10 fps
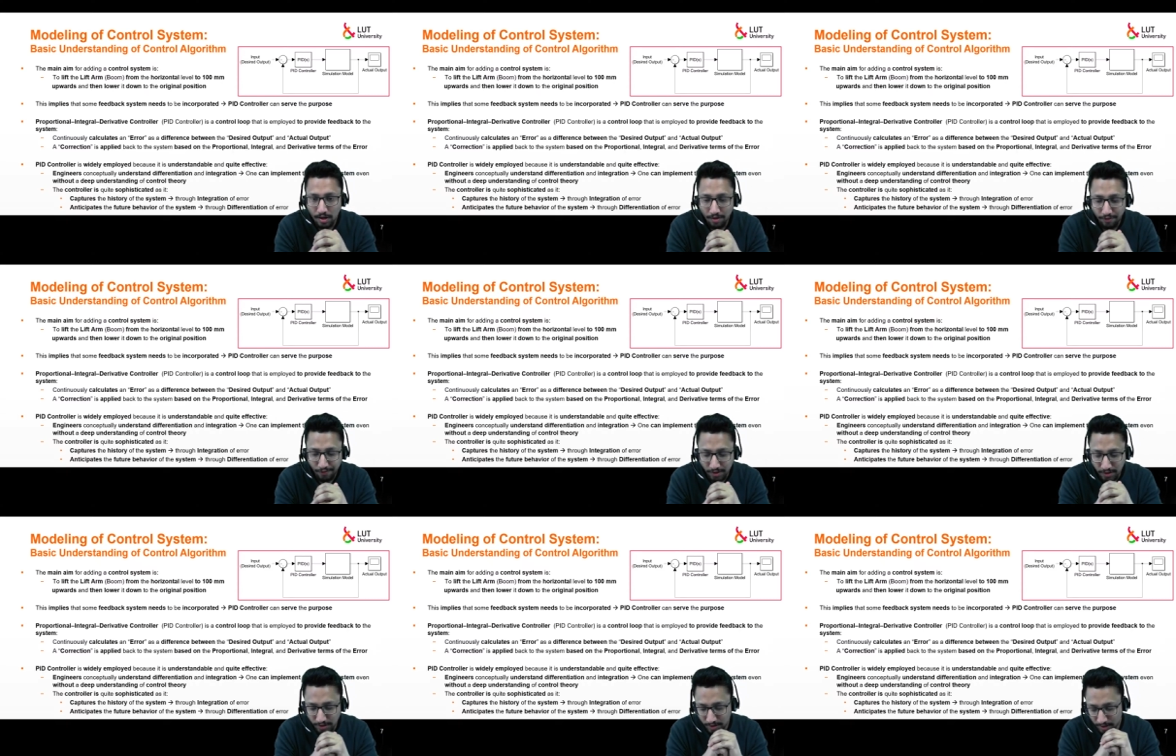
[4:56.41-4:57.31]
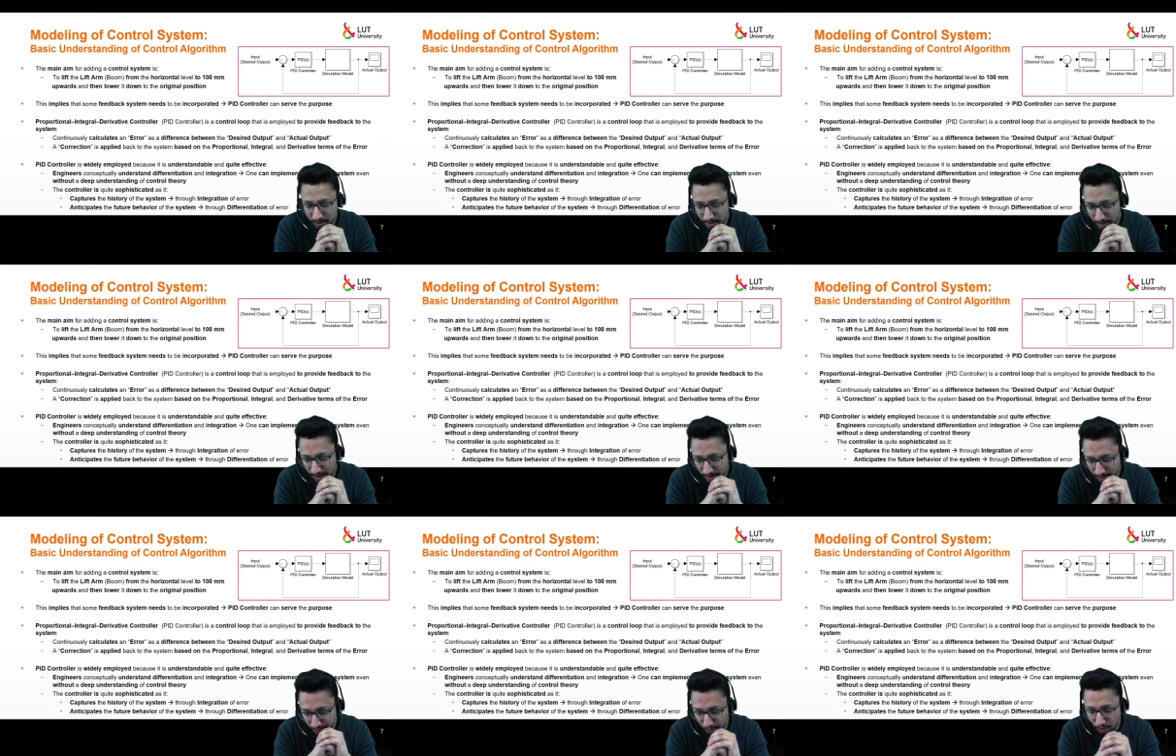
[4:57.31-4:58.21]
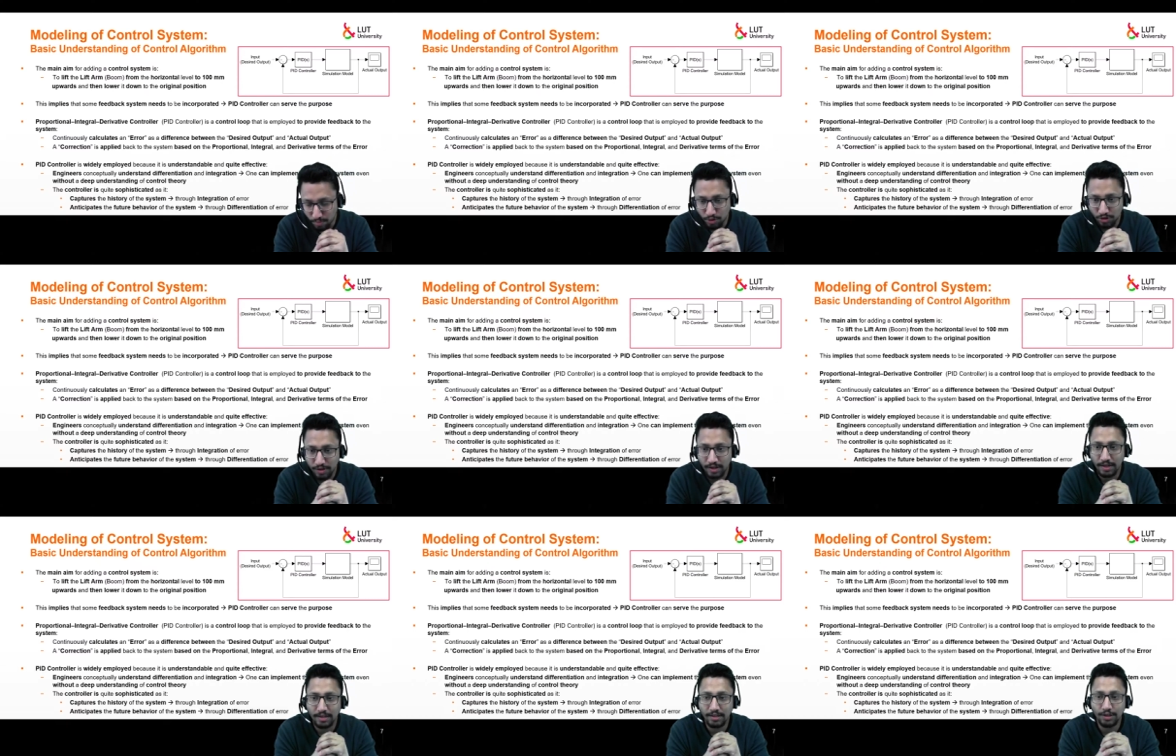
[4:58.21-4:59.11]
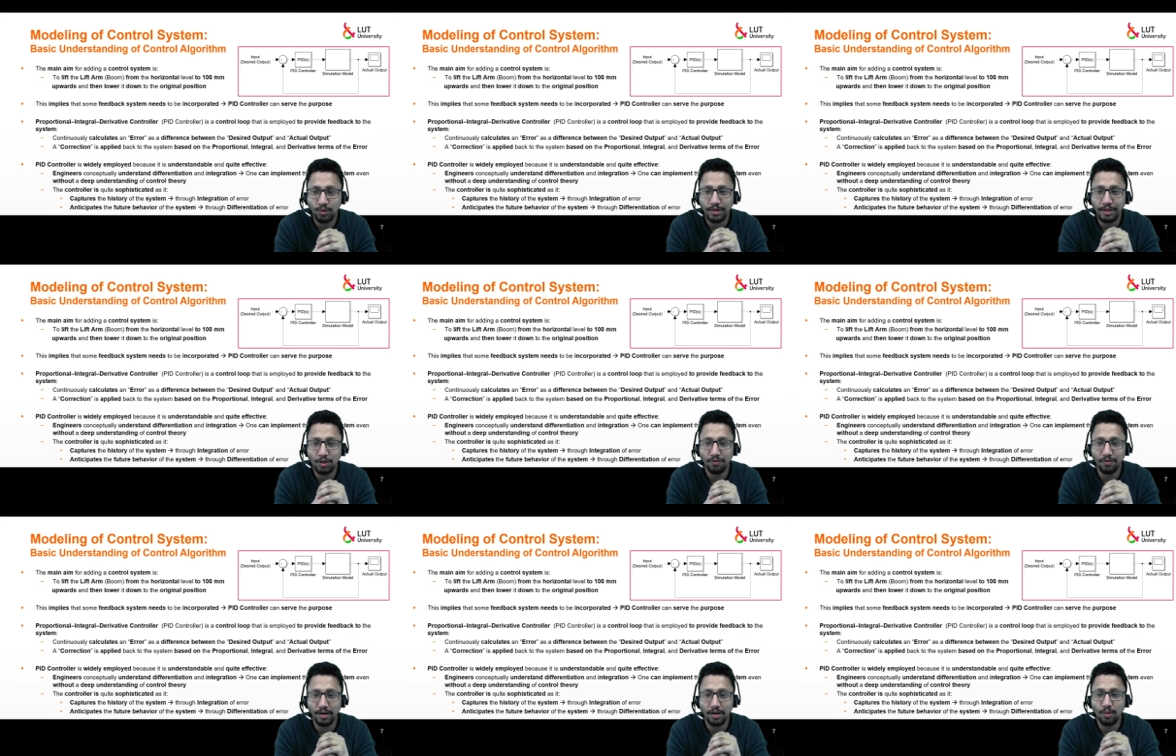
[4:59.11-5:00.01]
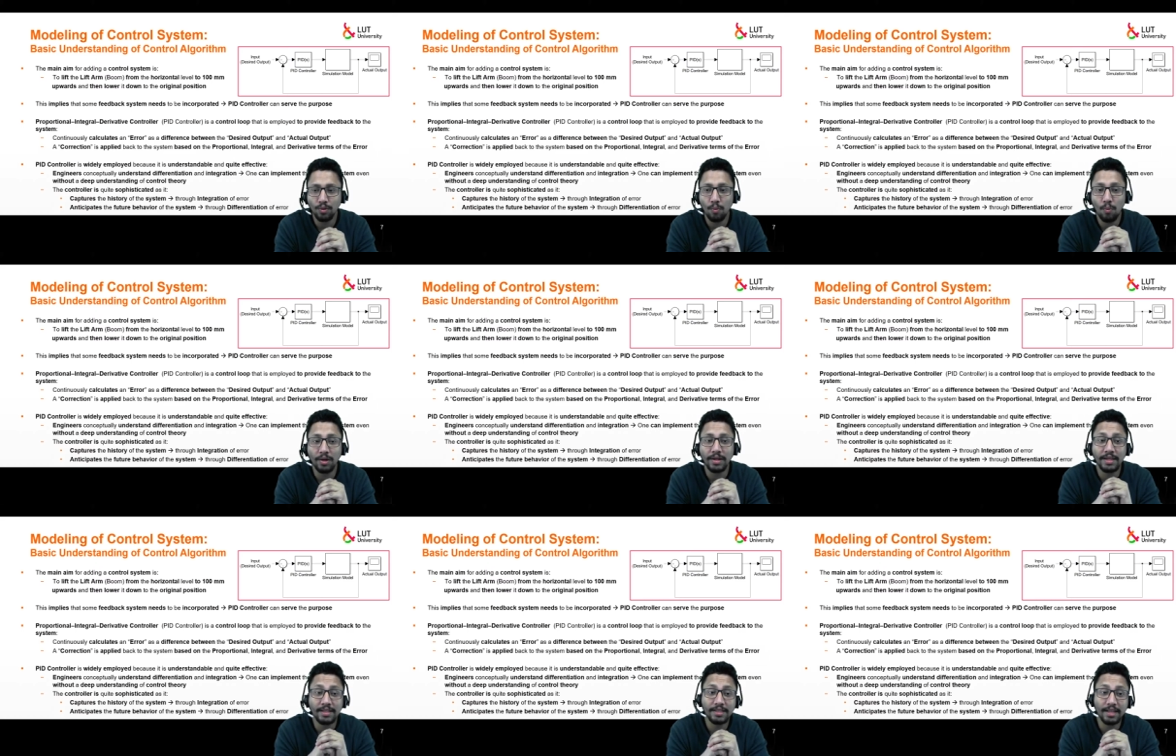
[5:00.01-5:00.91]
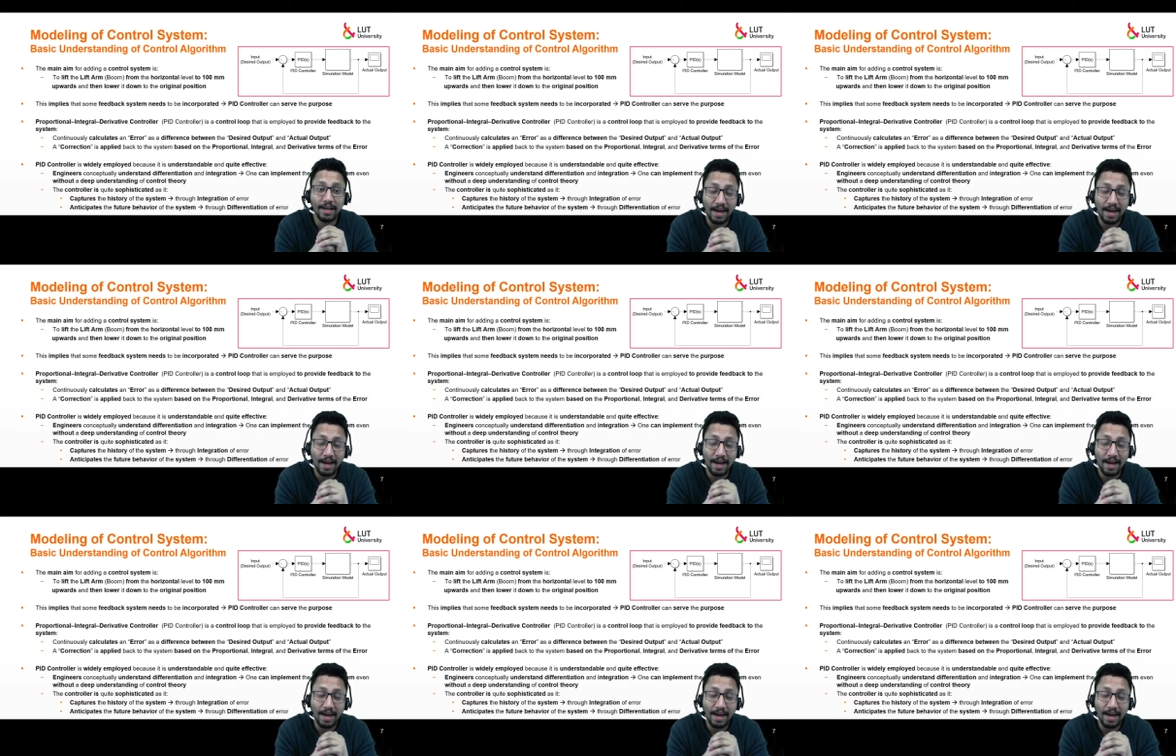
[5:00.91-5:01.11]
First, and the foremost thing is you need to figure out what is the